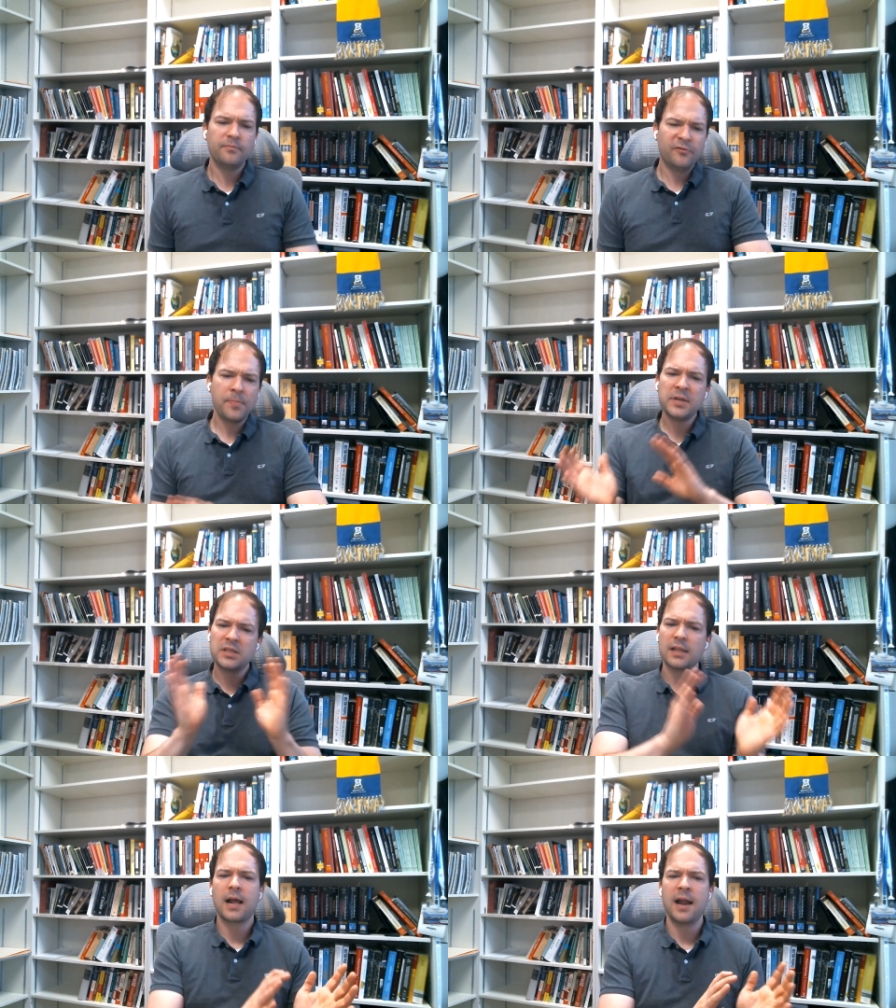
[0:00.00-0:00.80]
Flipping
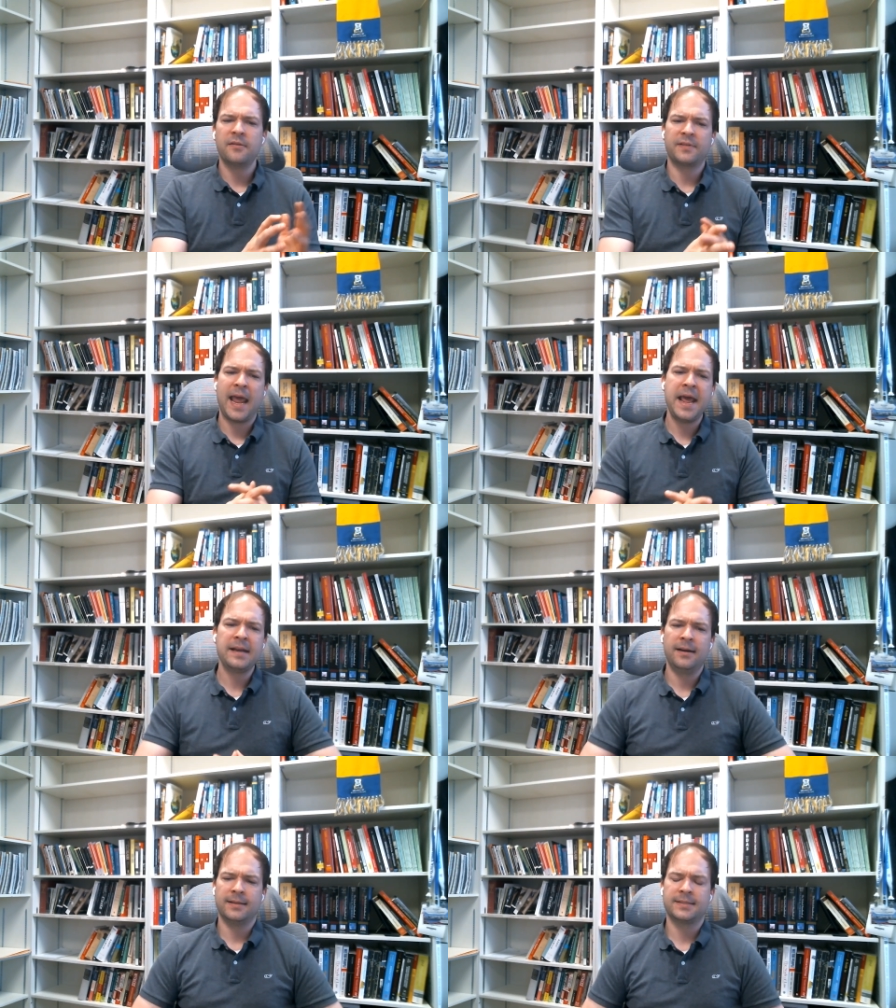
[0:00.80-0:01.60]
to kind of
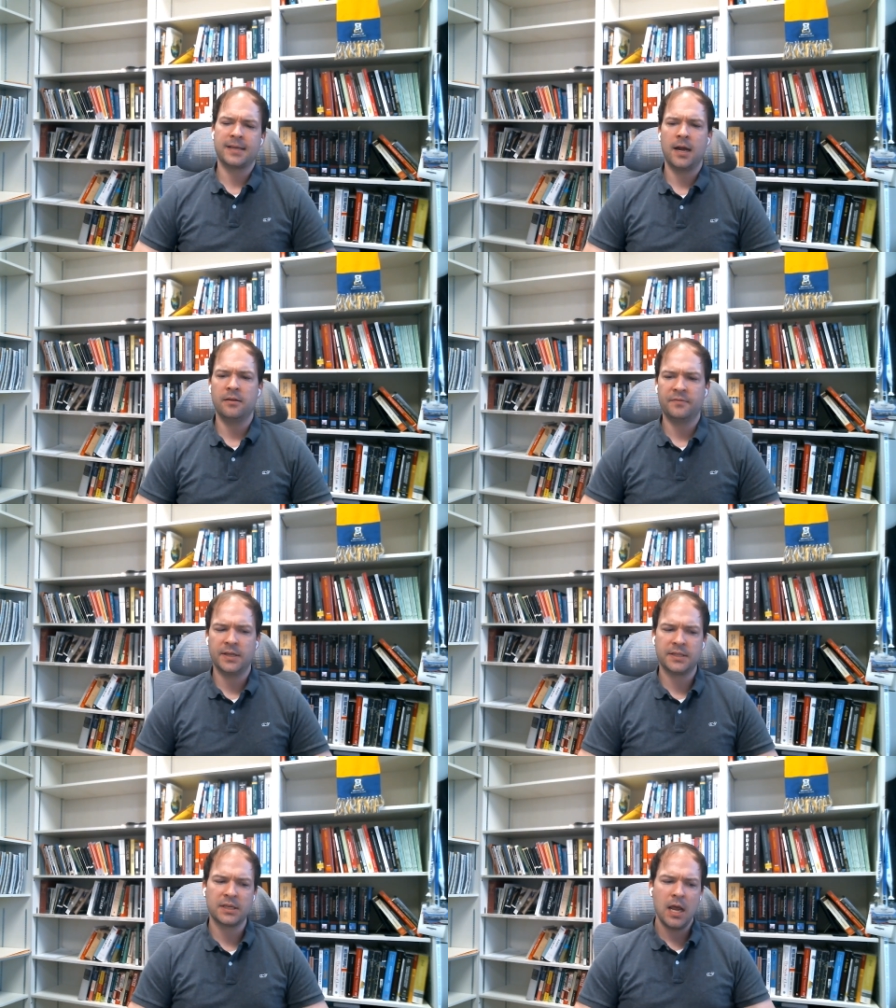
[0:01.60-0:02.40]
candidate side of
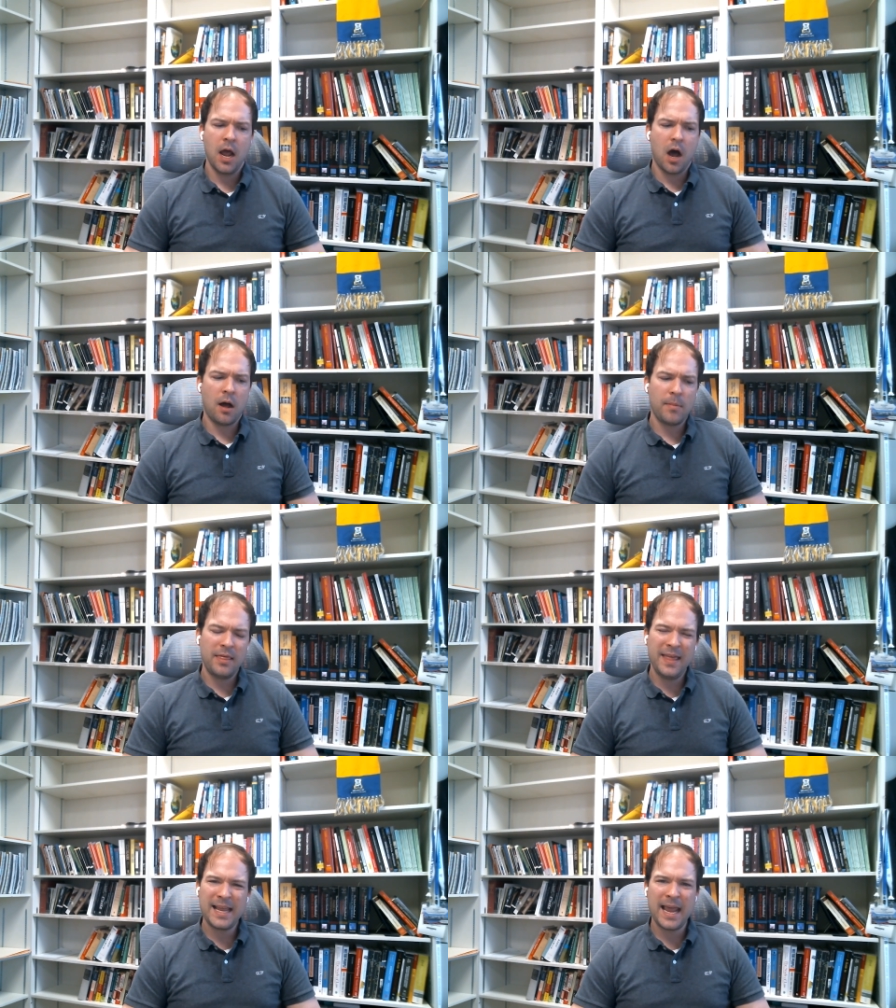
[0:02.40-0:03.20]
this,
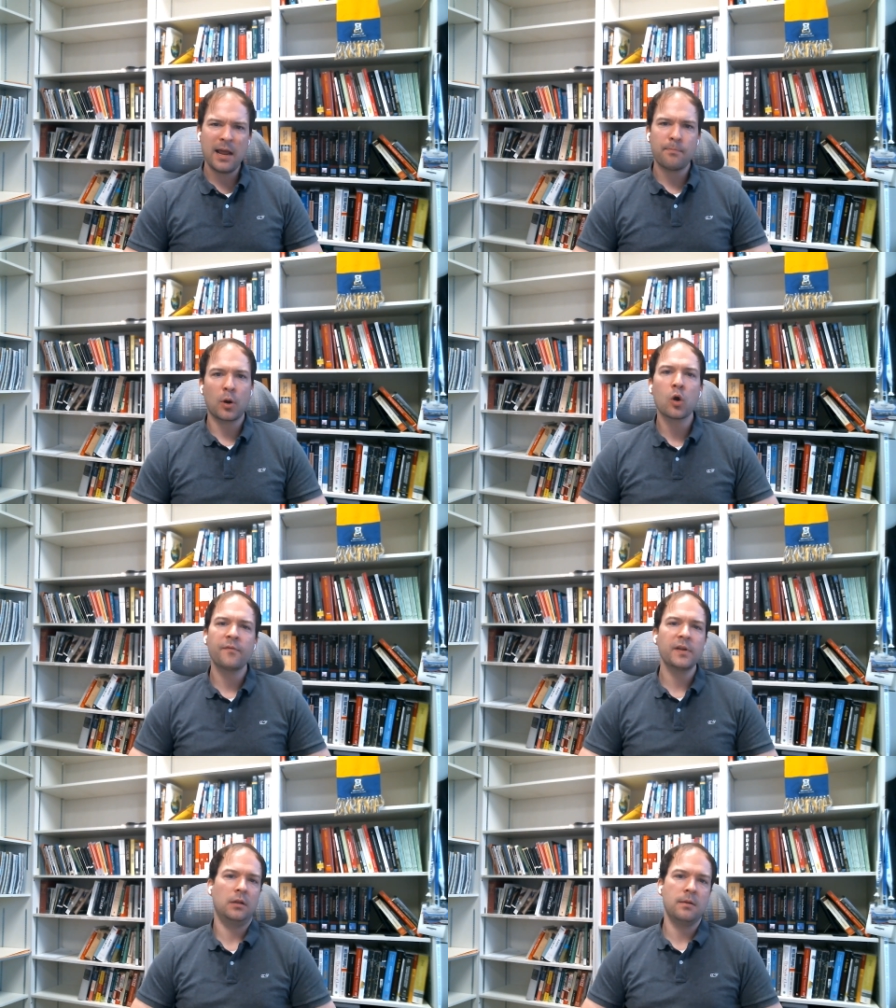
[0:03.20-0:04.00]
they can't
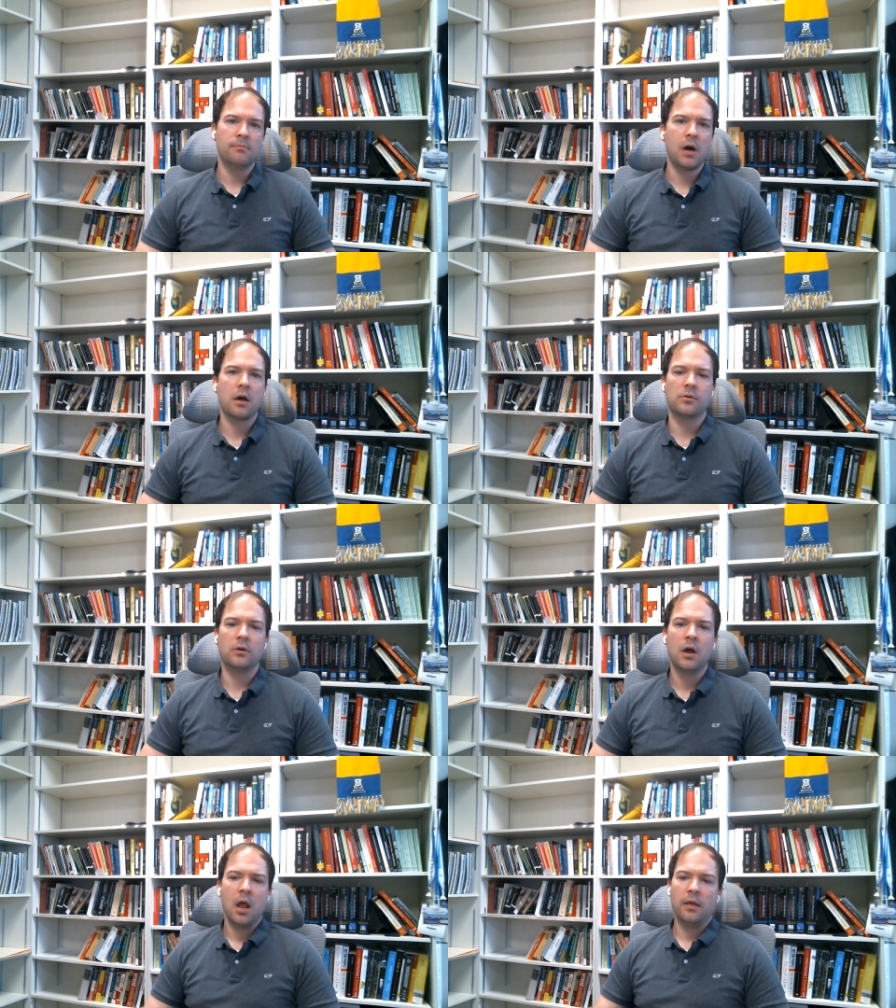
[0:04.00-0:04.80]
perfectly model
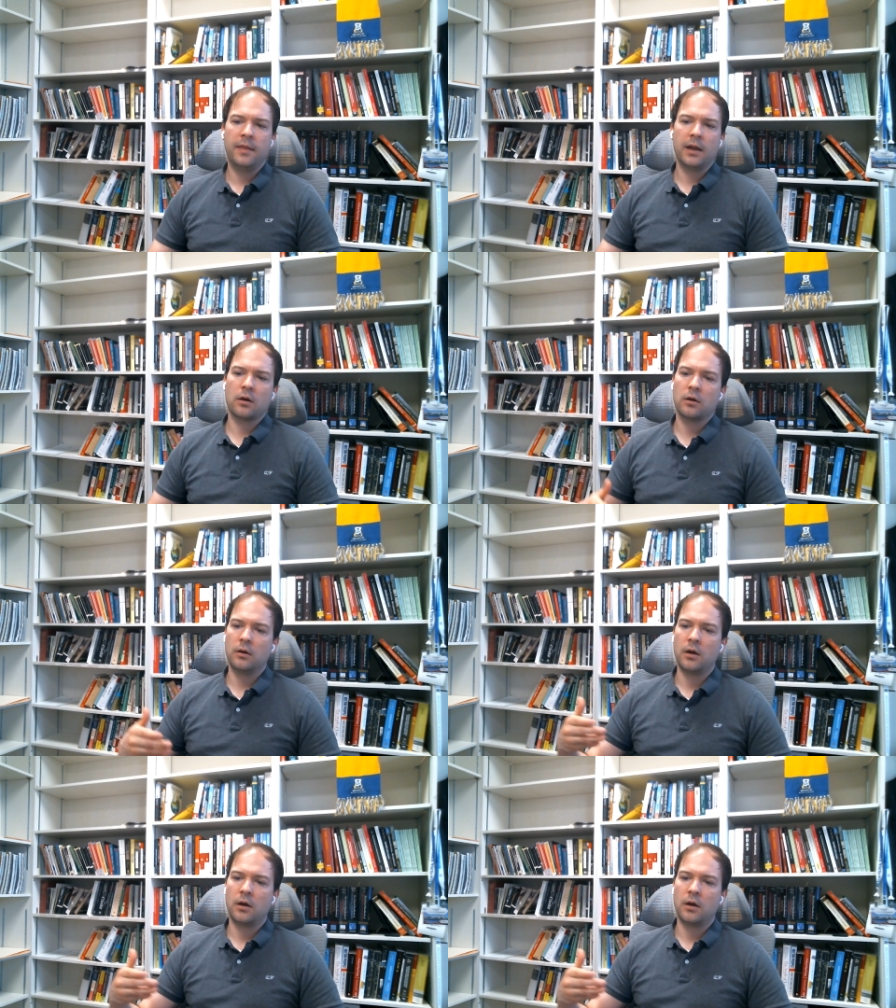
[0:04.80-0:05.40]
their